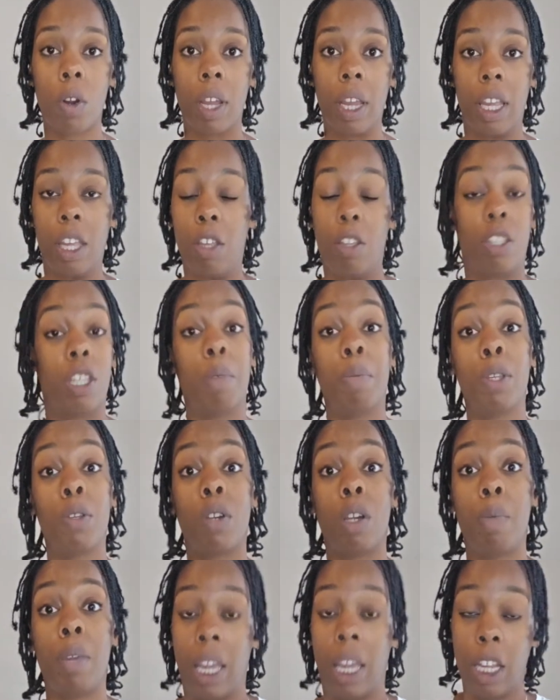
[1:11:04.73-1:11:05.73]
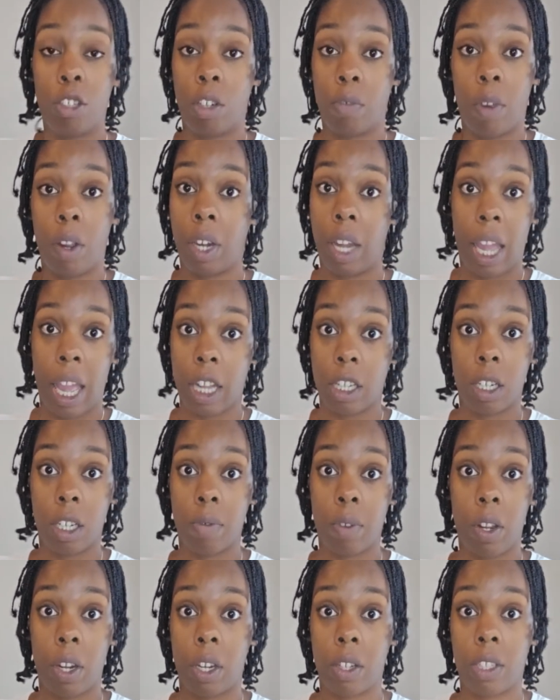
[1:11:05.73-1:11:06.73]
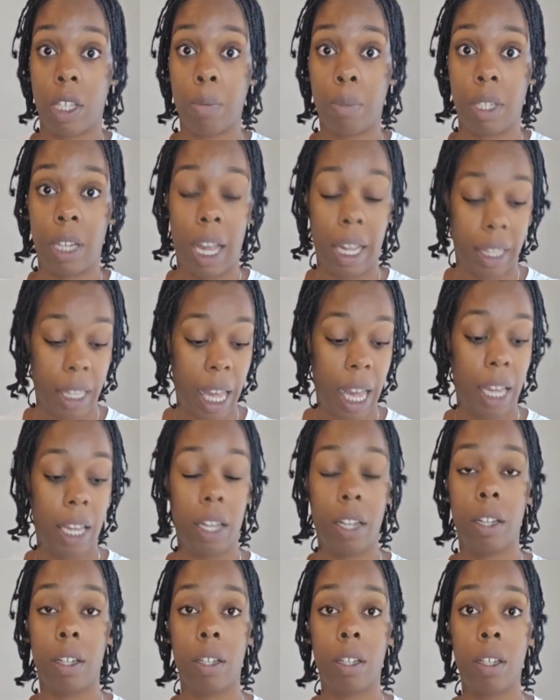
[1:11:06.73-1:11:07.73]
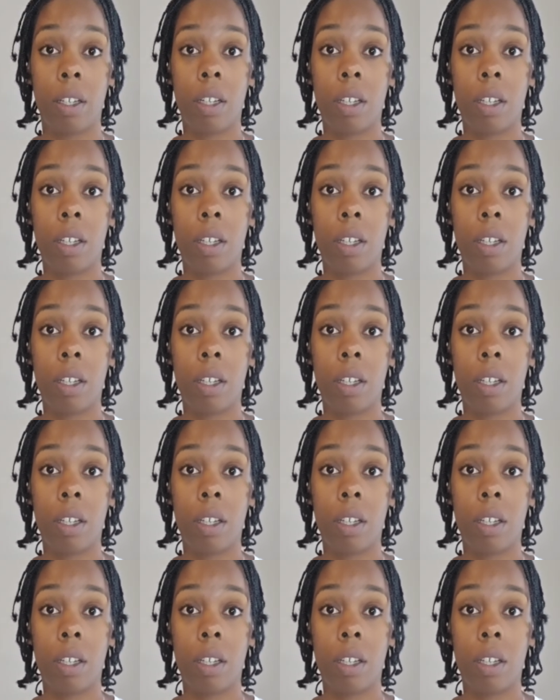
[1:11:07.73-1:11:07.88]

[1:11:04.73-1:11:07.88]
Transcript: Some of you could be introverted, extroverted, or something like that here.